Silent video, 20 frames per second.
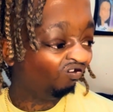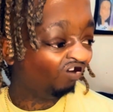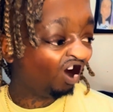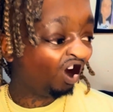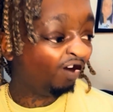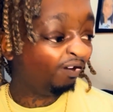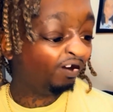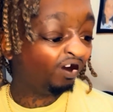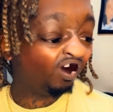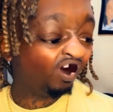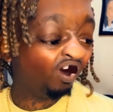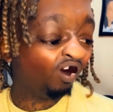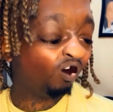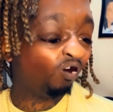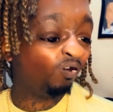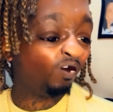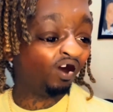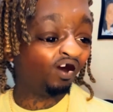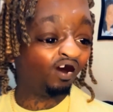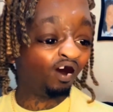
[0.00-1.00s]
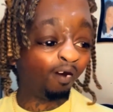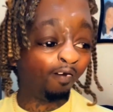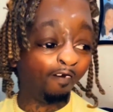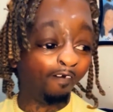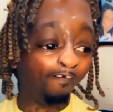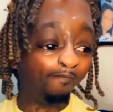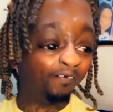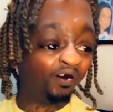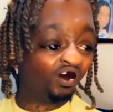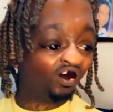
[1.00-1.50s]
I'm going to get her one. I'm going
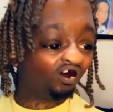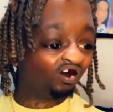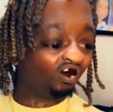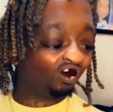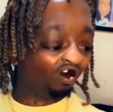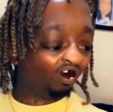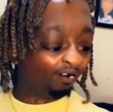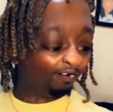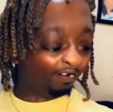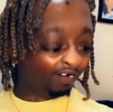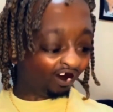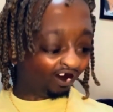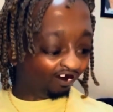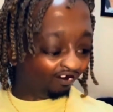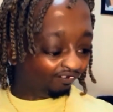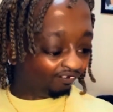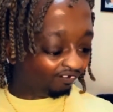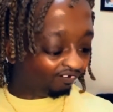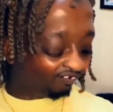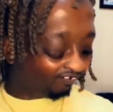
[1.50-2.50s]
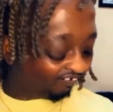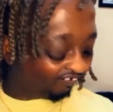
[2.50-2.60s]
to punch in her mouth.